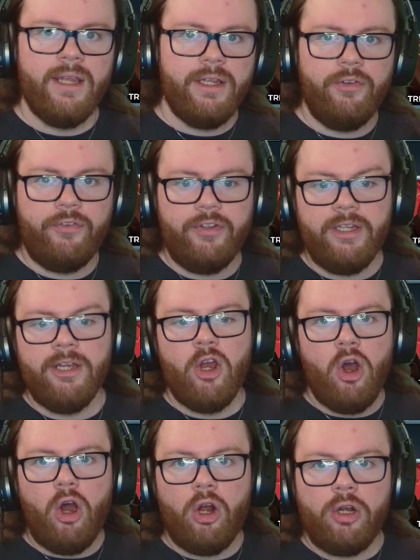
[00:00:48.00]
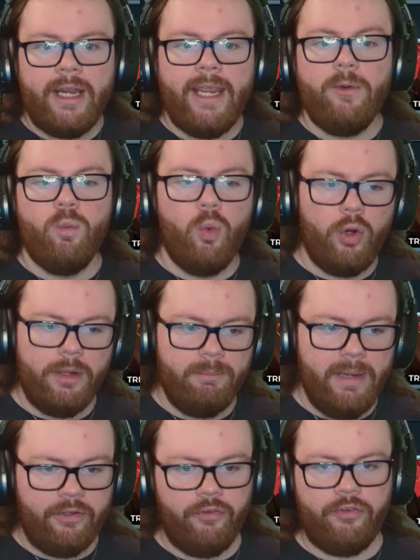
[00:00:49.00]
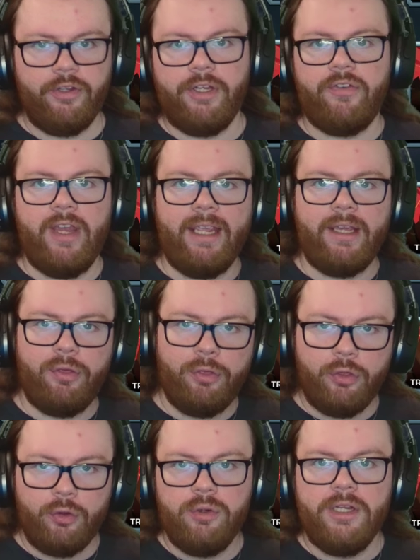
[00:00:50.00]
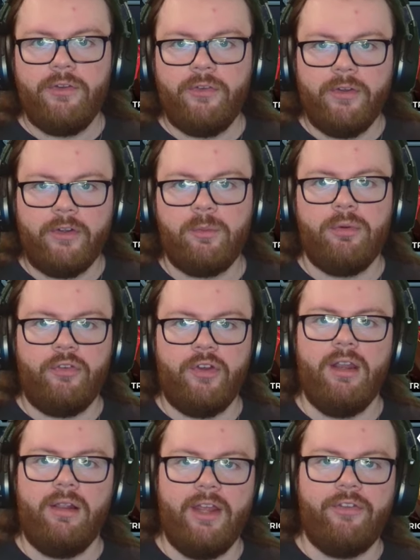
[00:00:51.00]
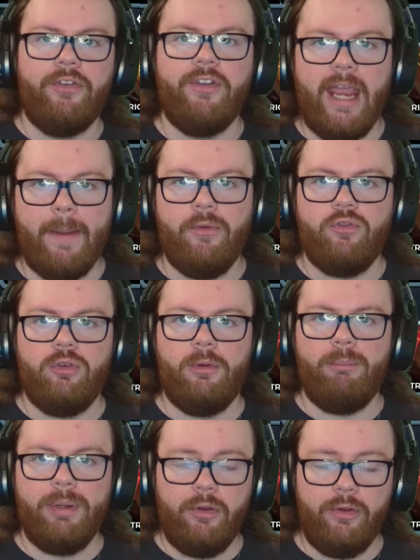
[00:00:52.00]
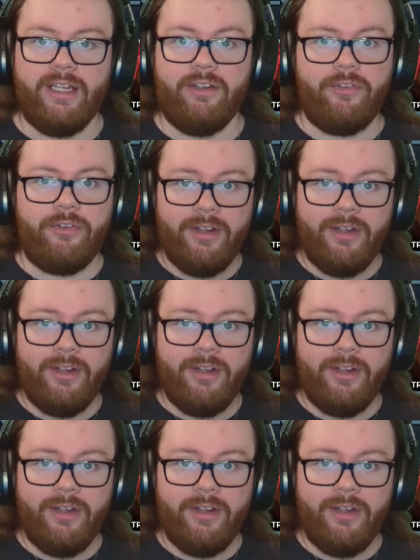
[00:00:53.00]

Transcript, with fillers: You see, Arcane Warding makes it so you take 36% less damage from abilities,